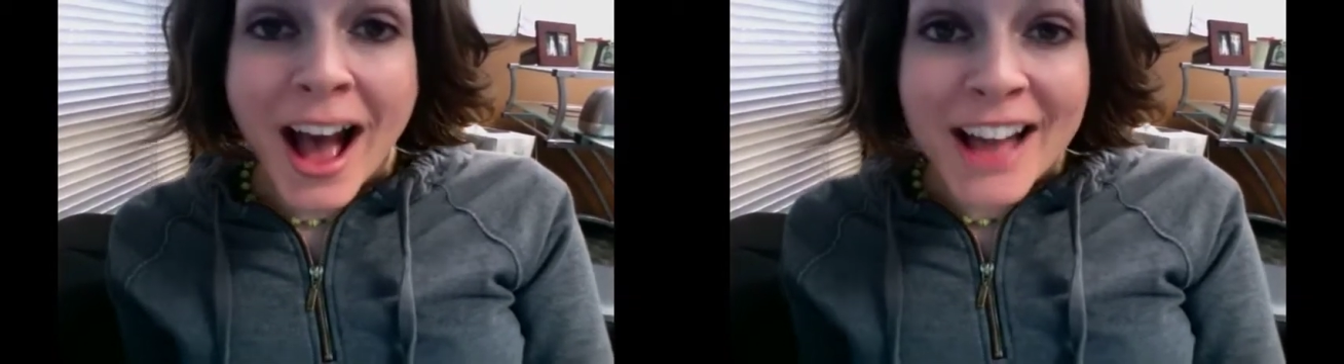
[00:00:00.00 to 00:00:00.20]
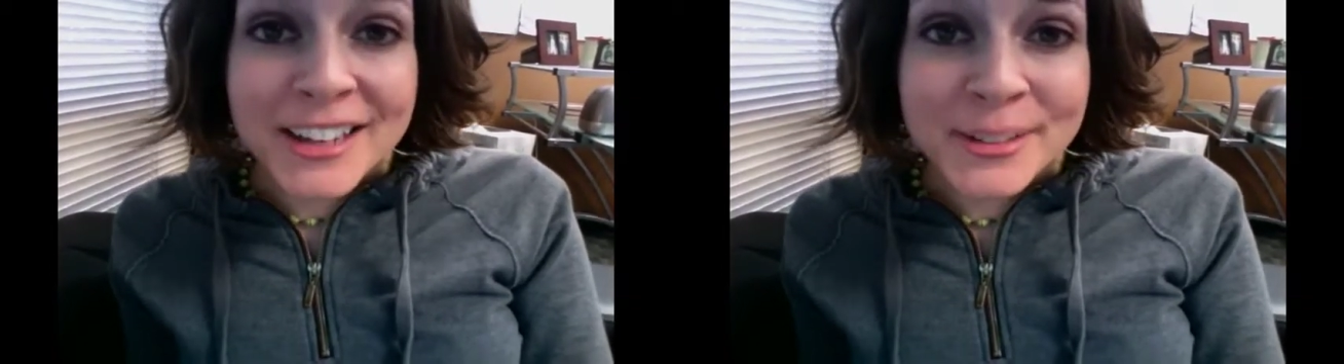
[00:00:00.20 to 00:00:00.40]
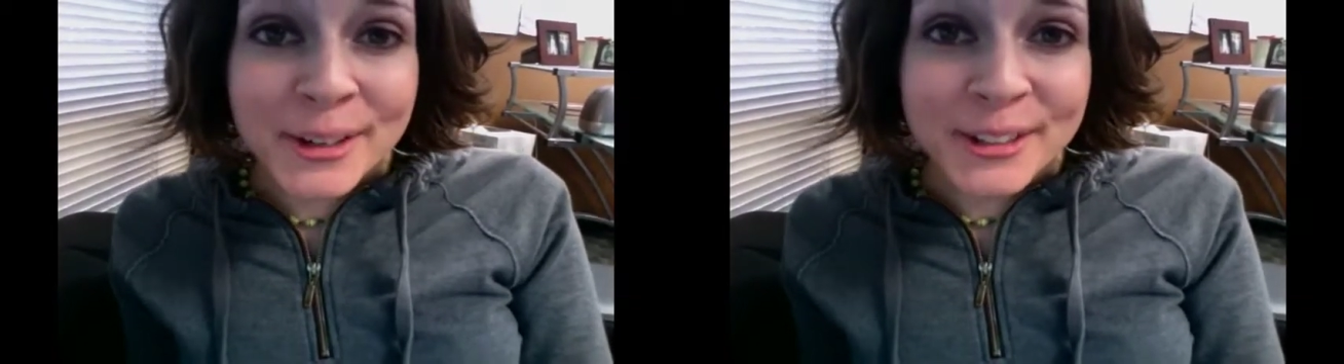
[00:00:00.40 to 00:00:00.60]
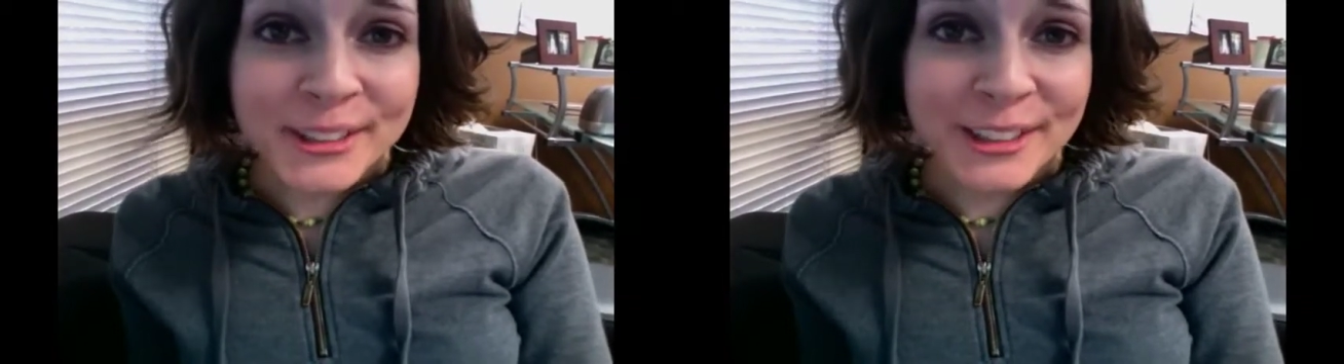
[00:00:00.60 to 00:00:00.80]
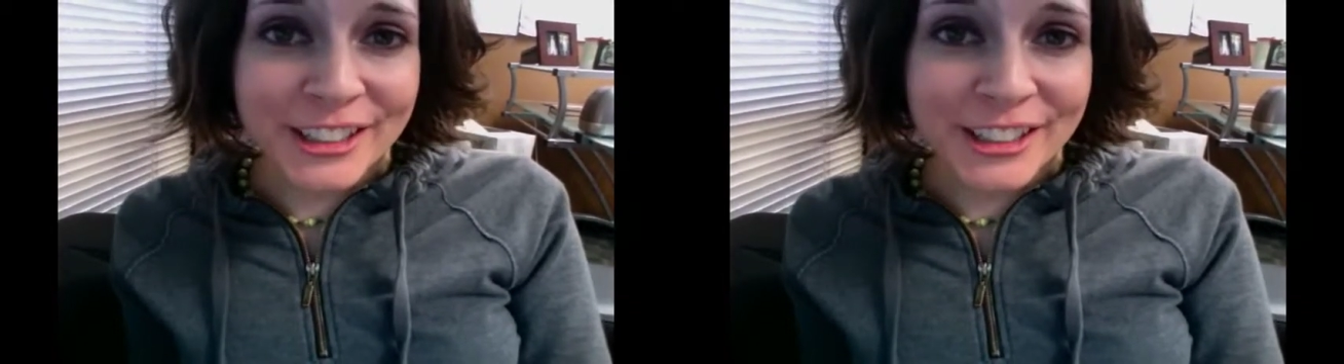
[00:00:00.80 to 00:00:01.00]
I just wanted to
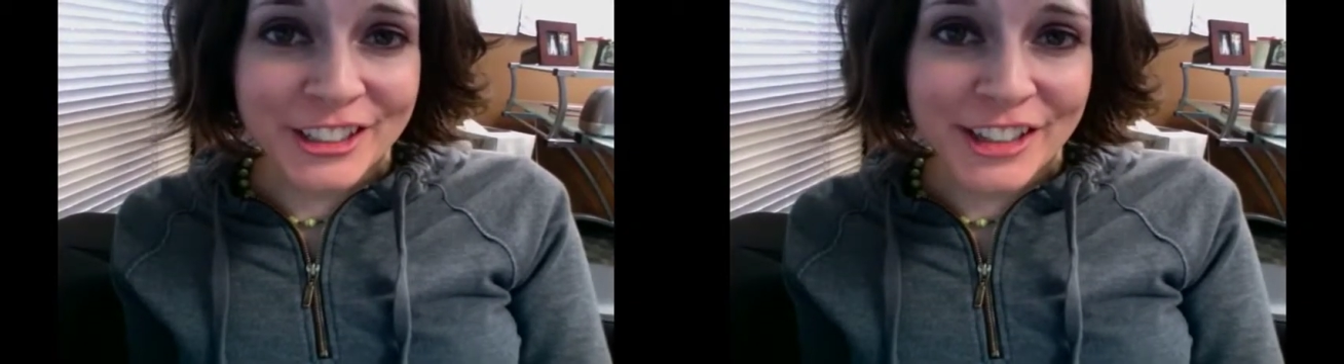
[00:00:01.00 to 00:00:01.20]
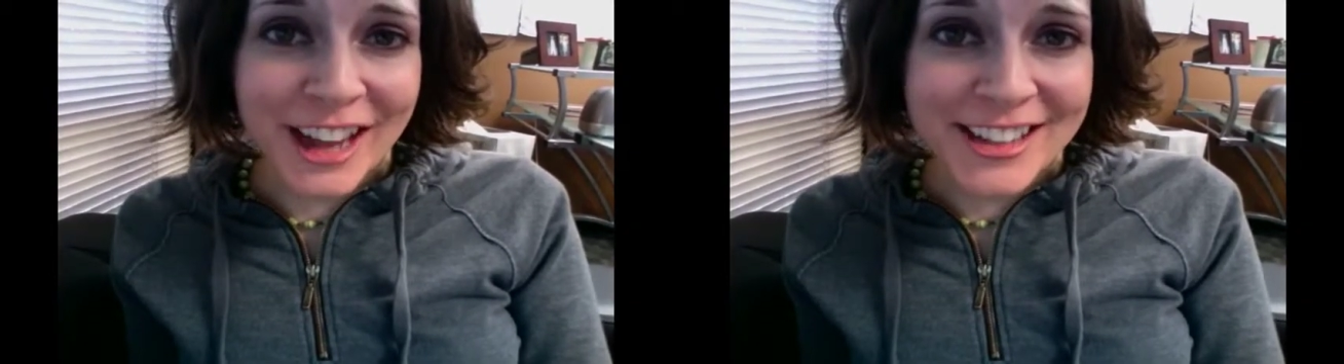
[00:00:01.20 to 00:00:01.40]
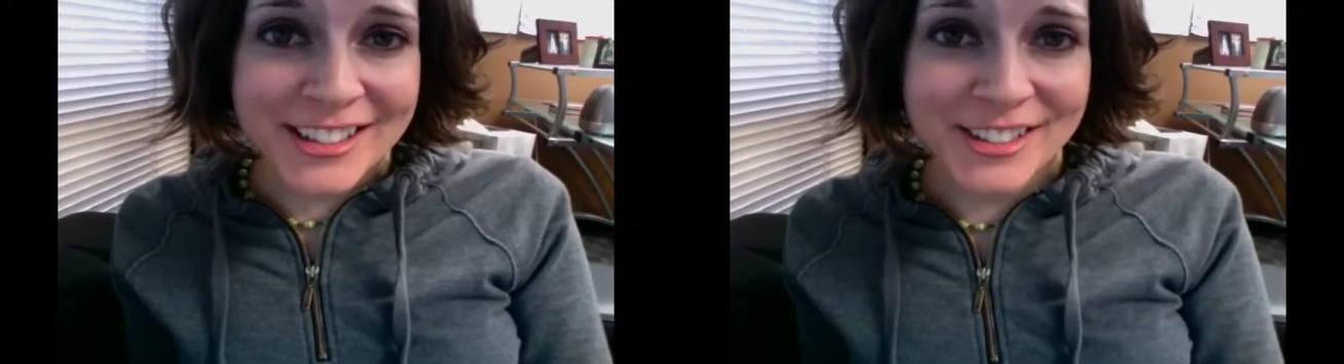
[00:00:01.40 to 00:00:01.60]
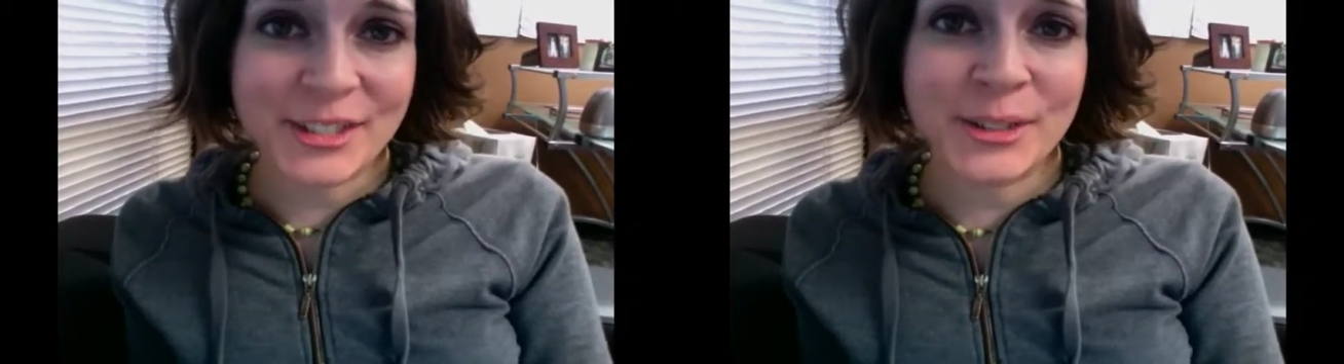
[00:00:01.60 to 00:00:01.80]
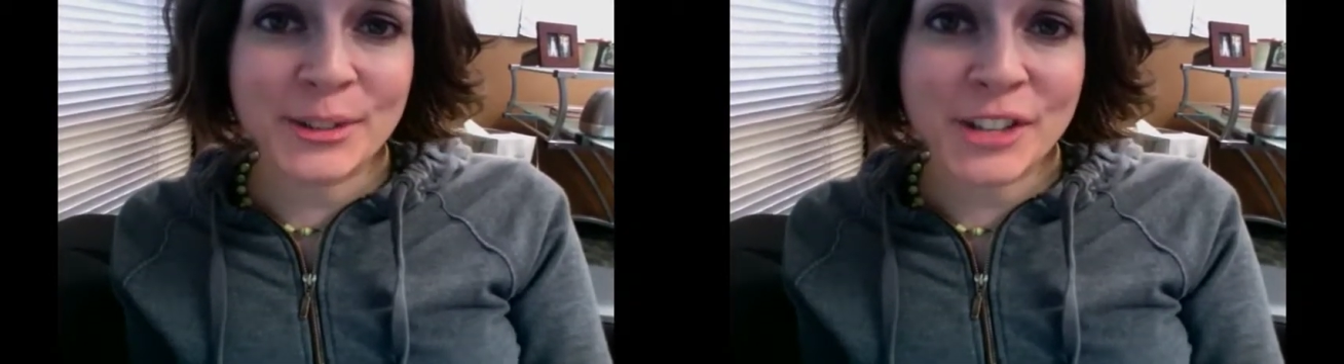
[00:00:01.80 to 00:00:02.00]
encourage you guys
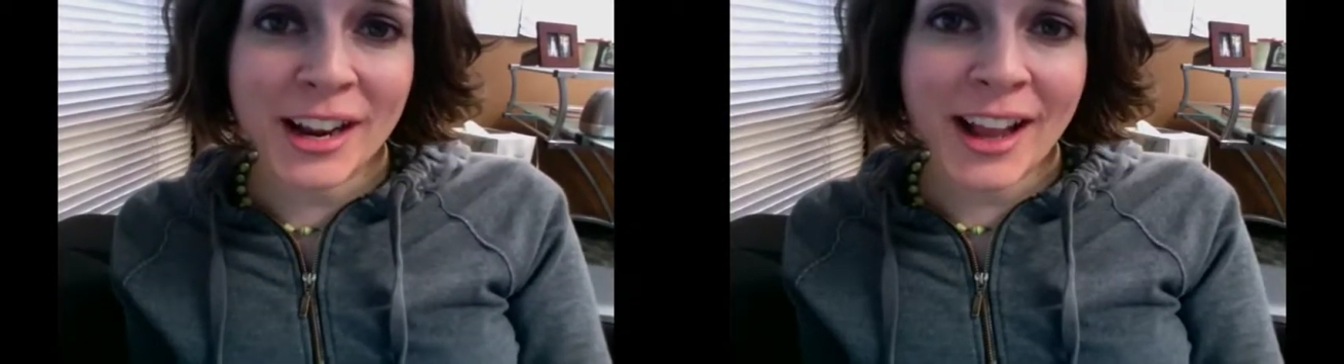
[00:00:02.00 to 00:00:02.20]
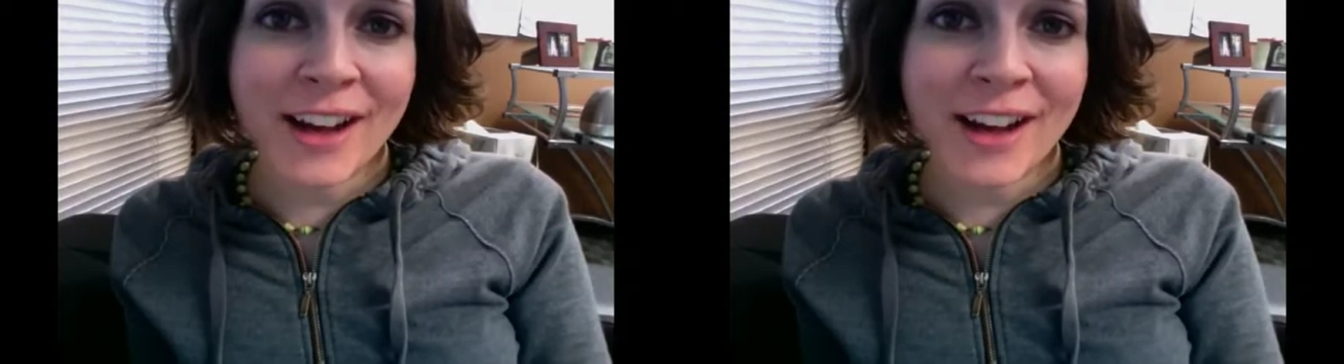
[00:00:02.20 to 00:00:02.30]
to check